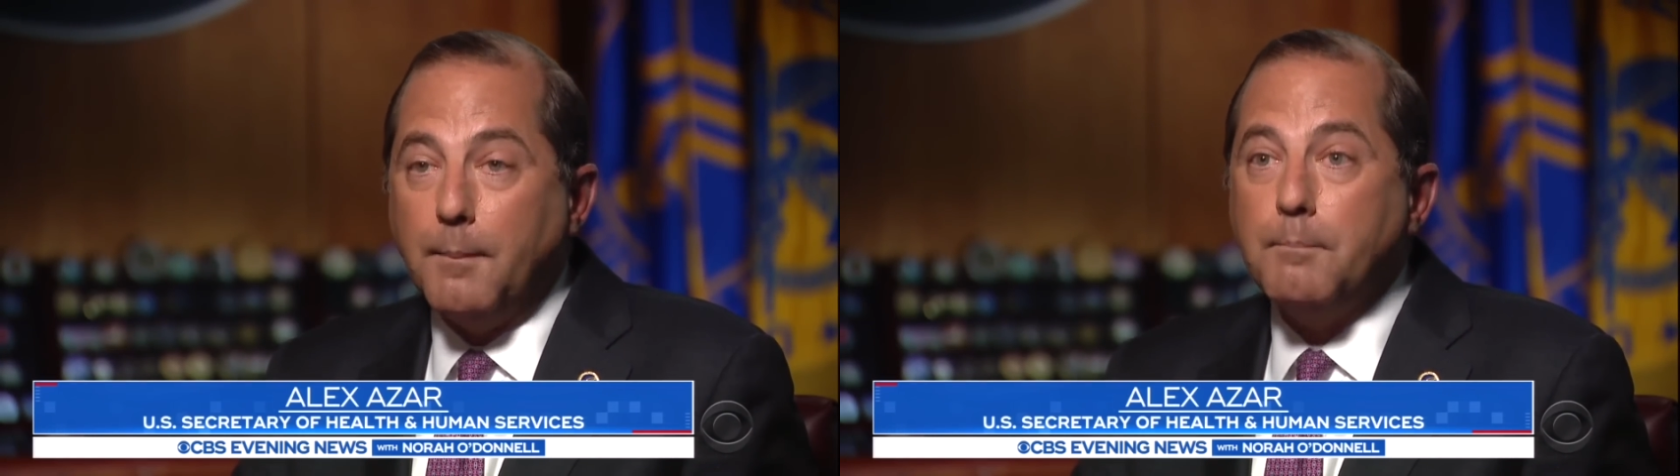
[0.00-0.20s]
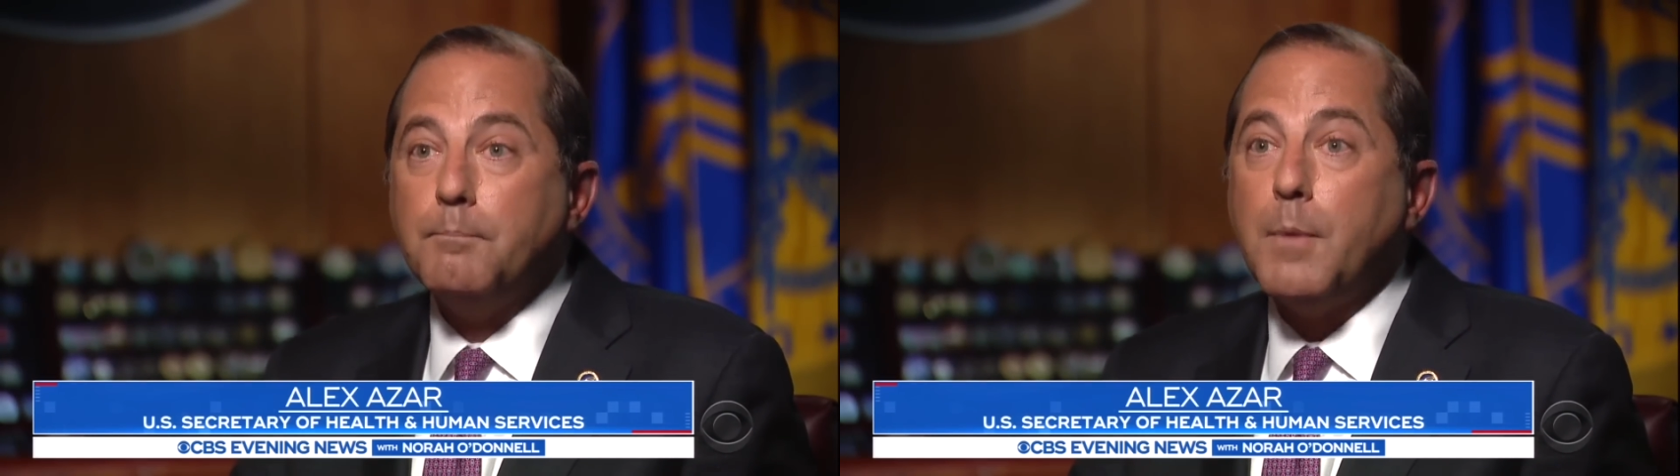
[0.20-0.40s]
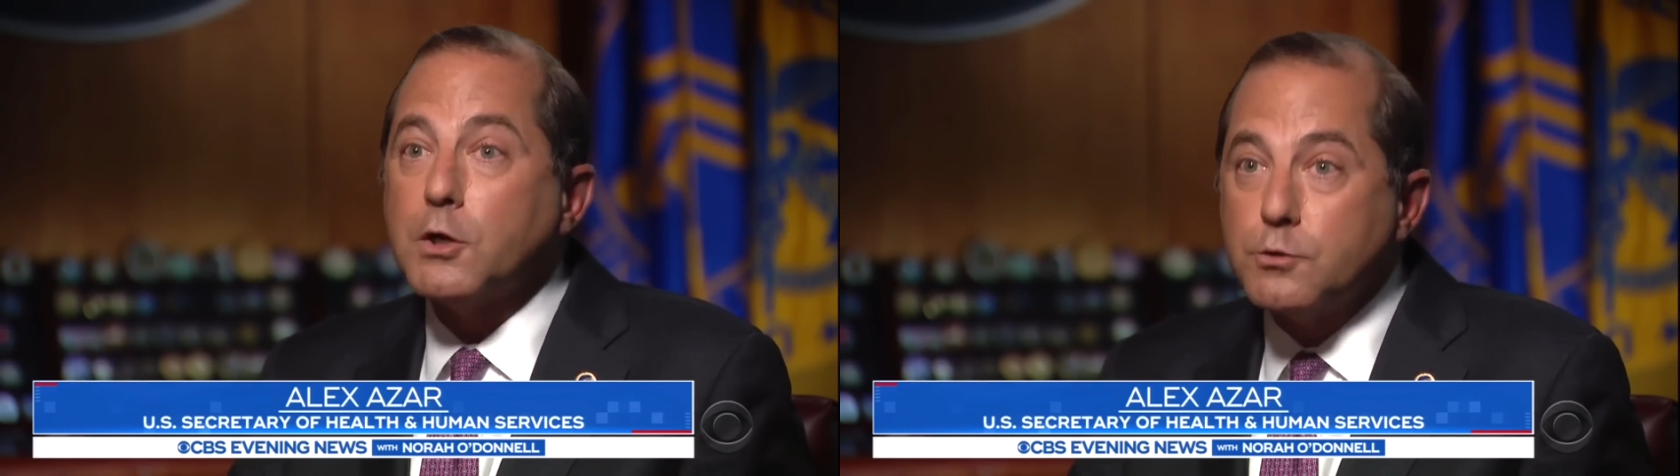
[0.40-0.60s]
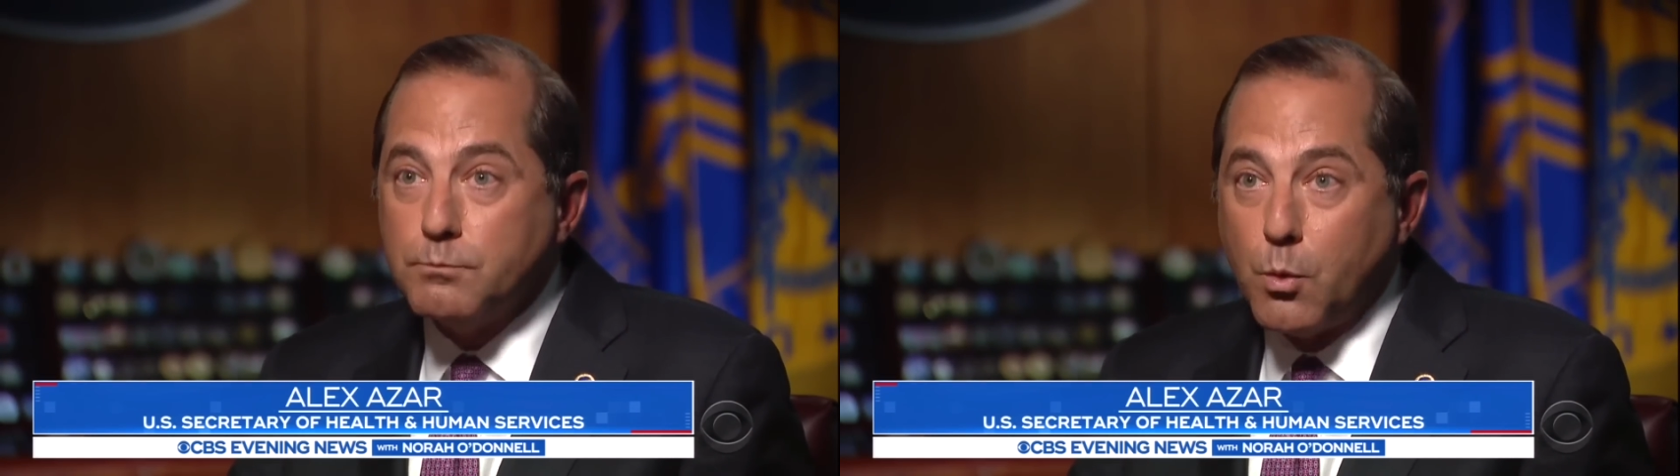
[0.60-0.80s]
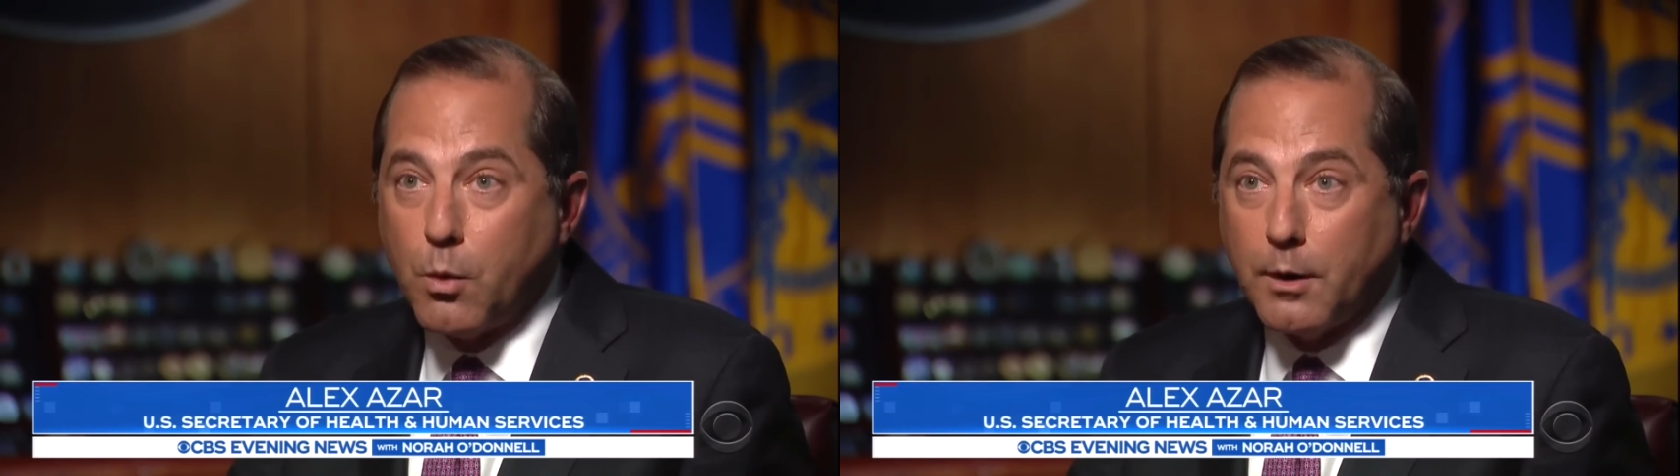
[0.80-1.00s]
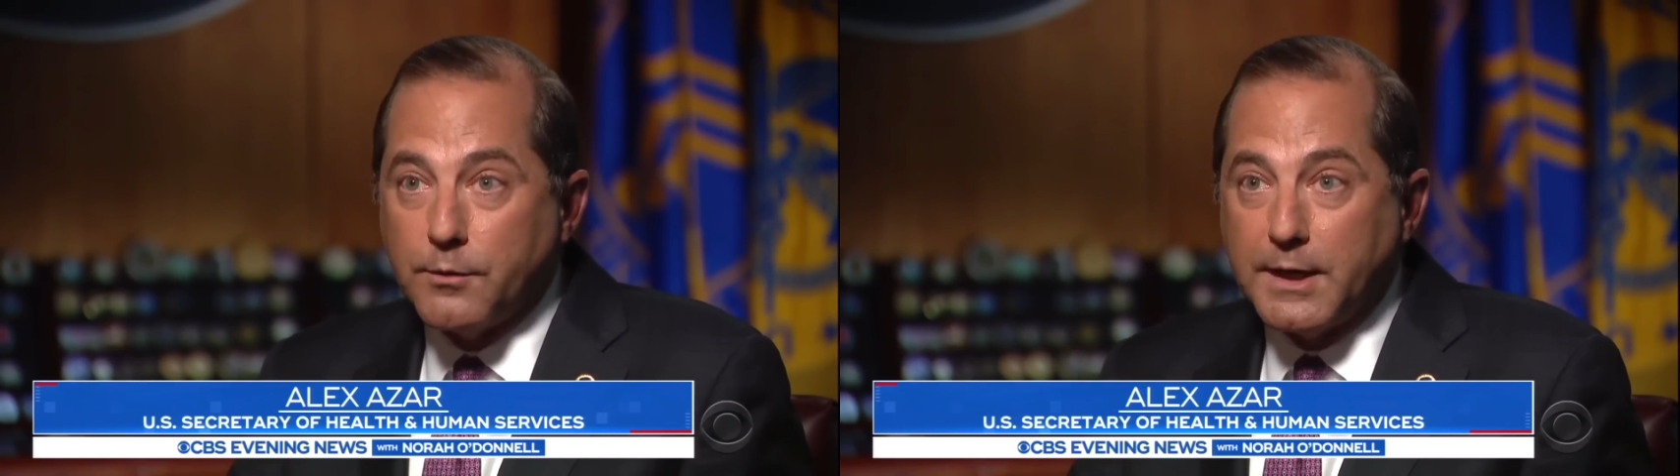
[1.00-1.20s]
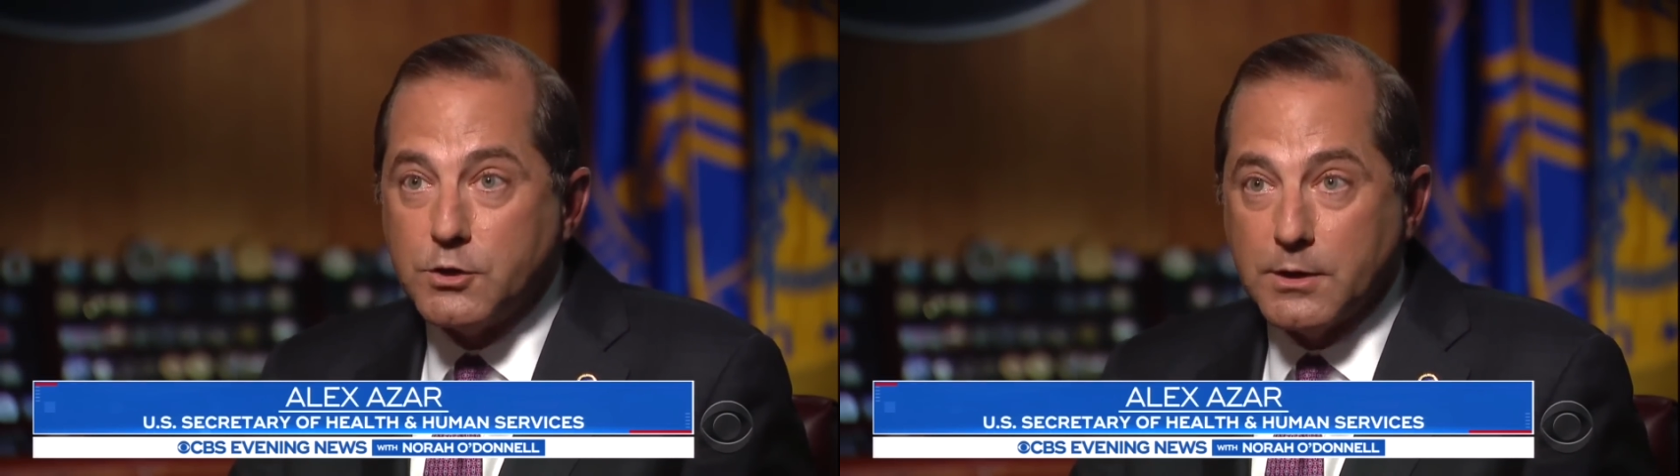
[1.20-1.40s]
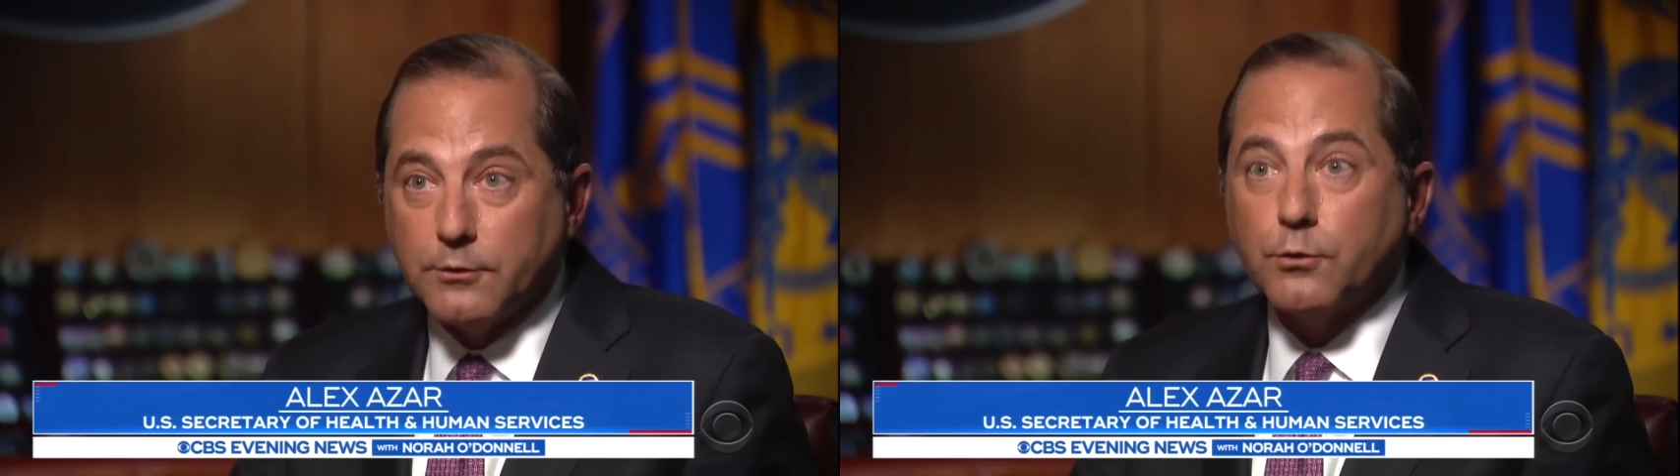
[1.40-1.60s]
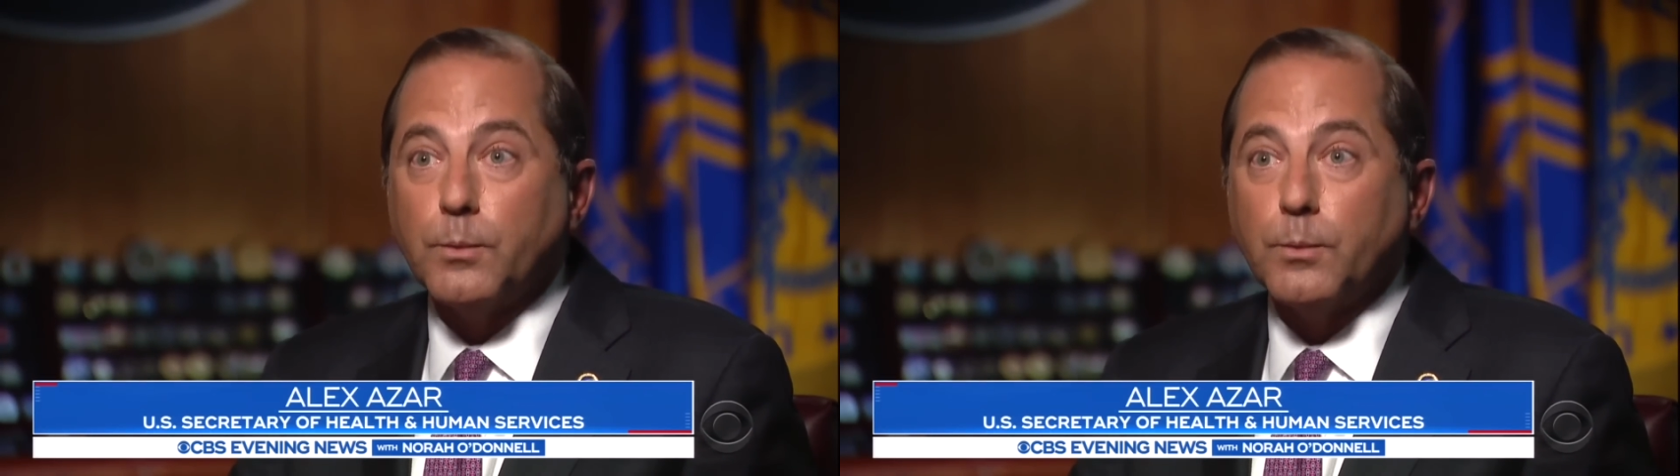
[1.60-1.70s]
much more than just